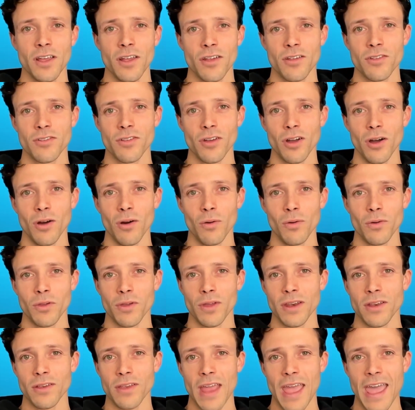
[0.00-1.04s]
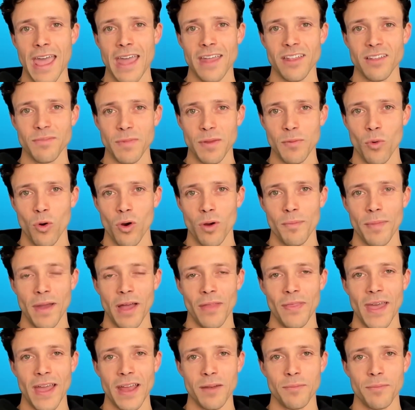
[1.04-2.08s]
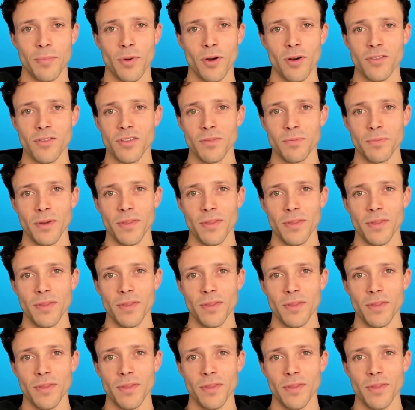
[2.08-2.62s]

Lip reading: So you can ask me more about that in person, but